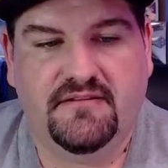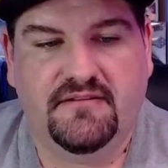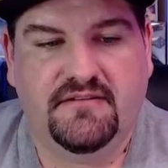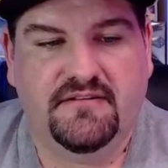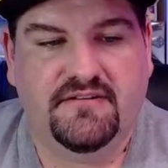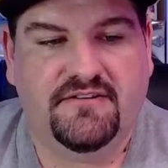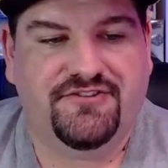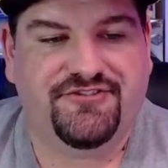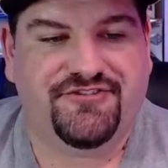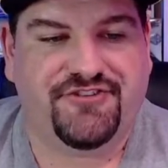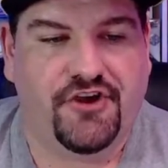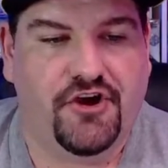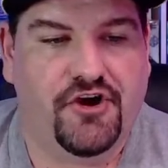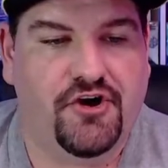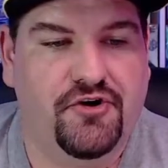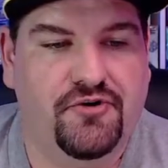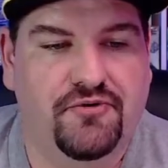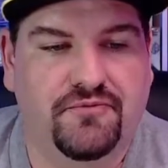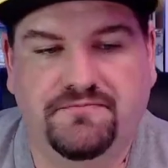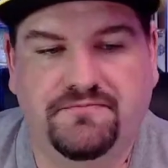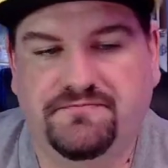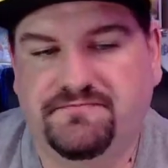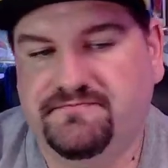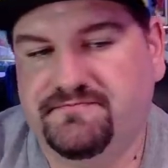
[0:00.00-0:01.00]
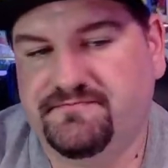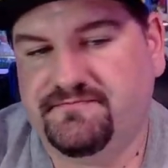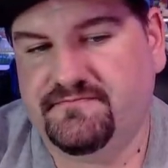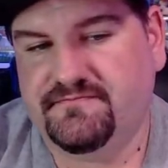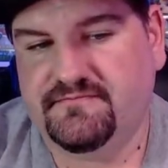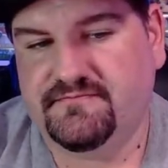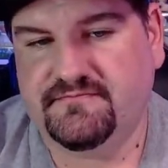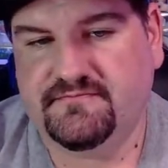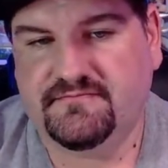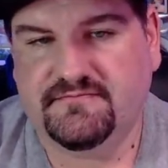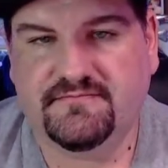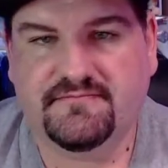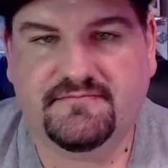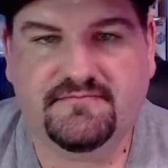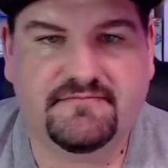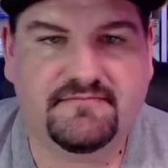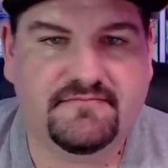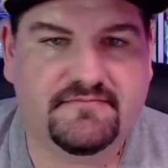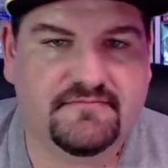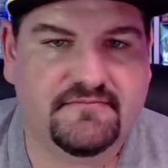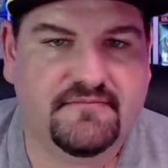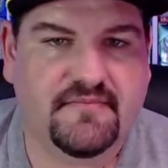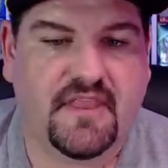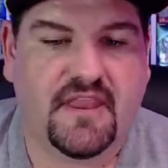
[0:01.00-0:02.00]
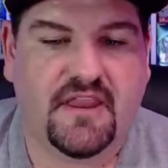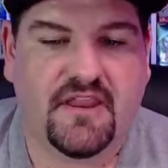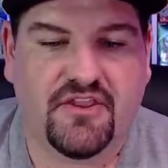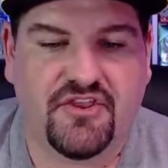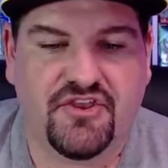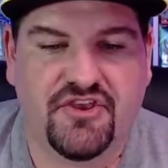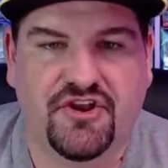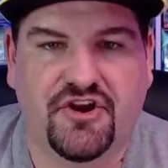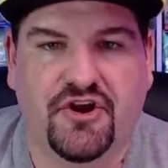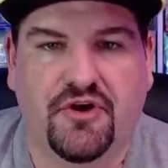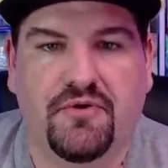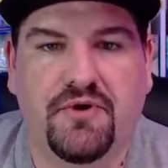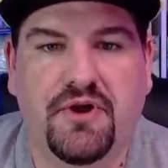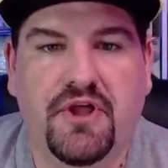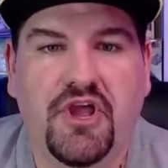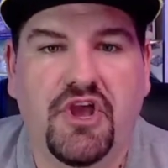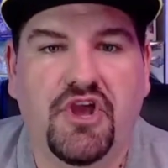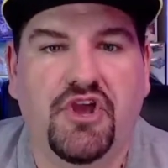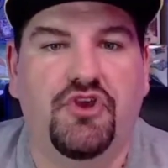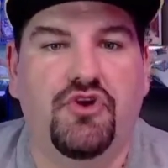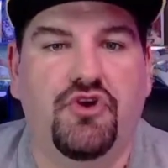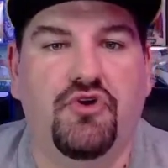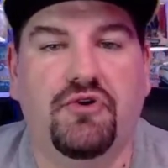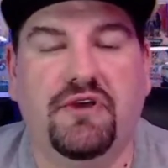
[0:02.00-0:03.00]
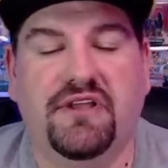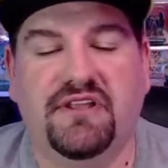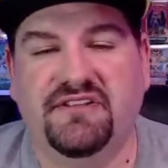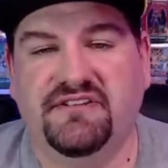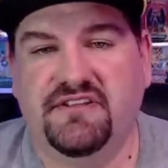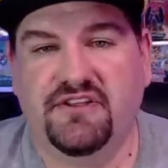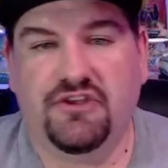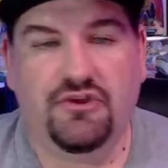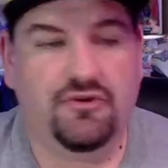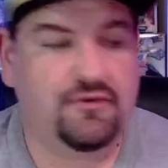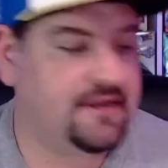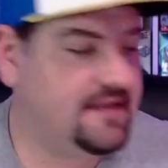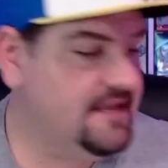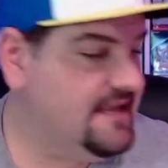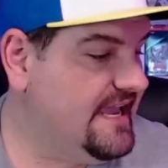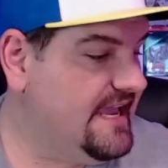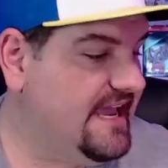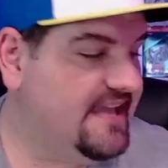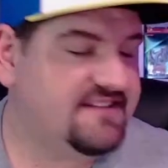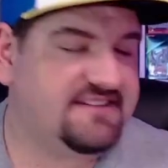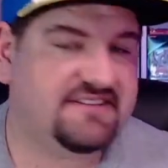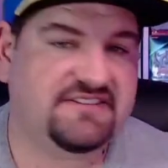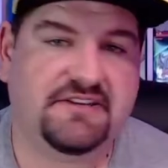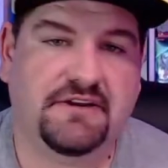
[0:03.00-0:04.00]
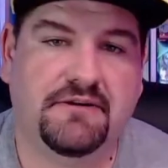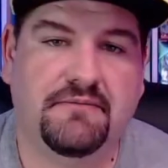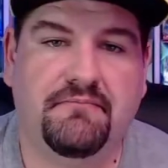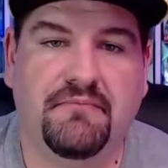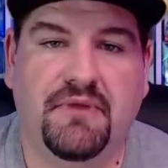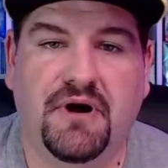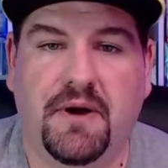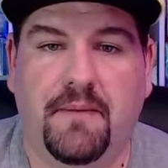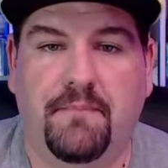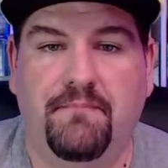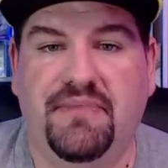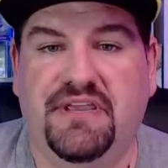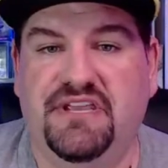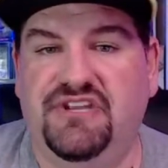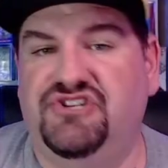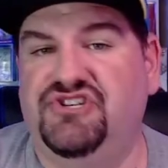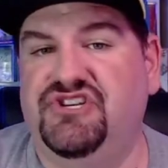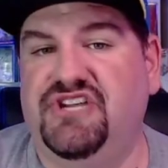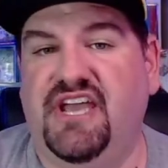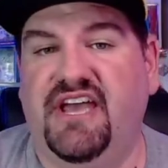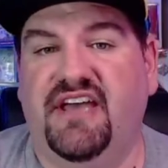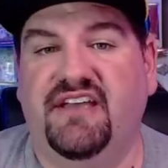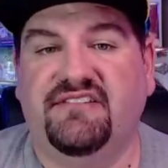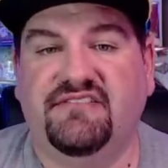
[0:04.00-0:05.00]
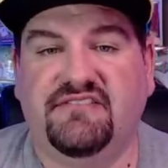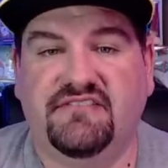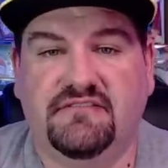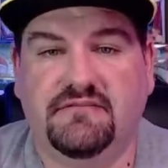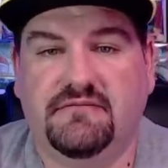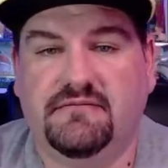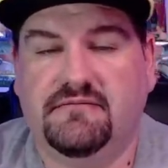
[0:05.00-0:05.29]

So, you know, you can get some BGS